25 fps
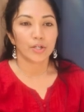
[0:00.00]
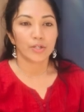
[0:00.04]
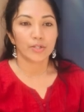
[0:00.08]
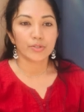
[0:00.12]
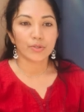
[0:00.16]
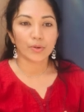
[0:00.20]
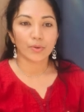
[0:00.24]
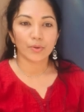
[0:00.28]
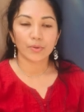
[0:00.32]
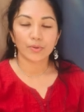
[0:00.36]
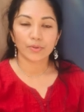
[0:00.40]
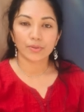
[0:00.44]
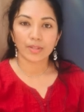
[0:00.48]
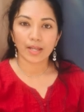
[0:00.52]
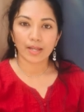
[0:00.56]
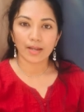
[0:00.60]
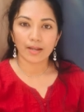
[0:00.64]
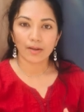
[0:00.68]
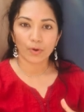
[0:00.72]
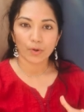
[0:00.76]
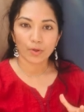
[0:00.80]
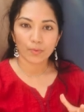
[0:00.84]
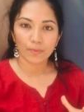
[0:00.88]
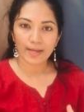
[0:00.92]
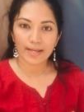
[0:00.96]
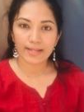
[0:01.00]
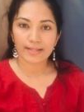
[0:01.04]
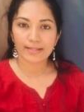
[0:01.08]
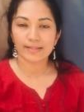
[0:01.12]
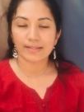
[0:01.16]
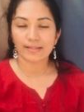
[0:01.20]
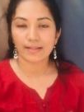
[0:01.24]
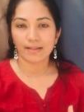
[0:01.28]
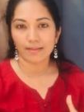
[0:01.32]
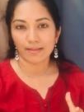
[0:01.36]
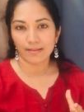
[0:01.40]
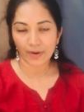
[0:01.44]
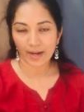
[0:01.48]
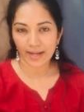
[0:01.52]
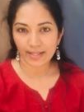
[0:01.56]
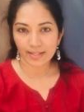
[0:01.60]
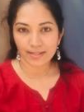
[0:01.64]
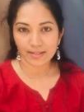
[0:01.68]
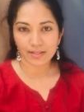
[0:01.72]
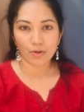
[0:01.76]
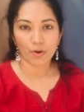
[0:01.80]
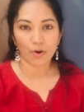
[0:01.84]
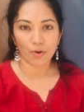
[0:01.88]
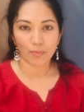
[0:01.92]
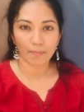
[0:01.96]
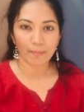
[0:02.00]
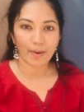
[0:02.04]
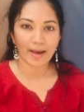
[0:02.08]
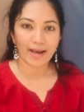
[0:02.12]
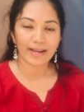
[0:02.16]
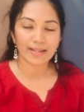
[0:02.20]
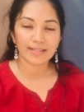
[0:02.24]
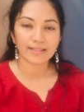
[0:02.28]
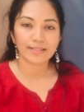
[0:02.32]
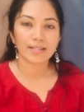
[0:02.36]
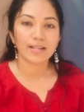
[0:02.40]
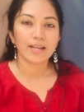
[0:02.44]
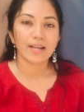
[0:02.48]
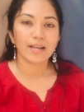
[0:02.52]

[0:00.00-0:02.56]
so they always uh, fight combat